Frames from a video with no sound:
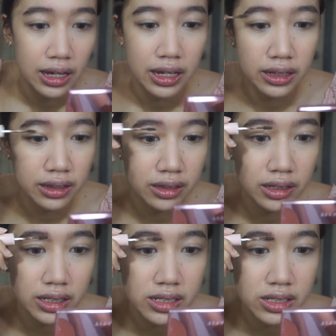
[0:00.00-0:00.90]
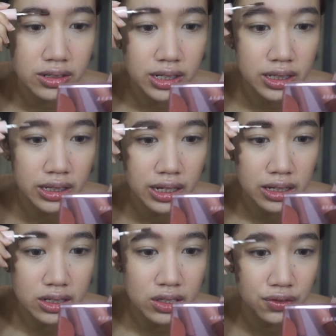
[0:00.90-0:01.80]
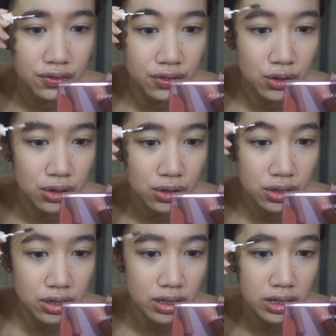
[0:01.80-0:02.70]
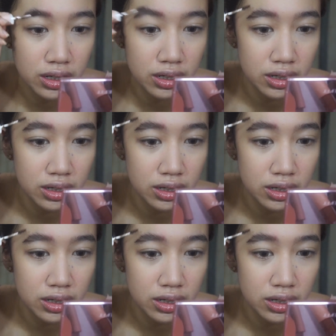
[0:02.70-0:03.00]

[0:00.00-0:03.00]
And this retails for...